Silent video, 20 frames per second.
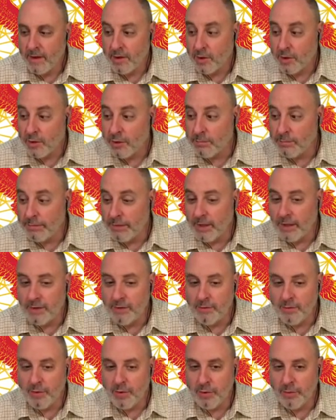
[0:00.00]
could Blood
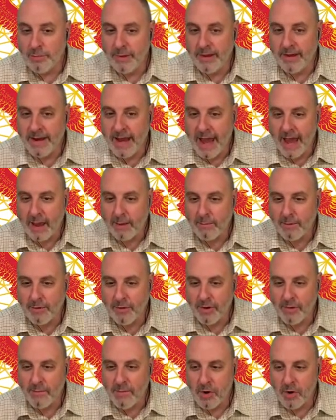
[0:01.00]
be an
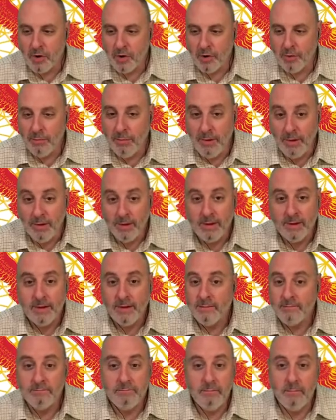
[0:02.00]
Angmarim herb?
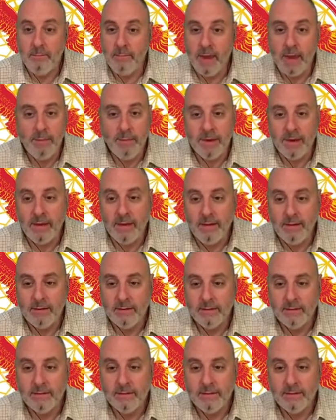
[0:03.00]
Maybe.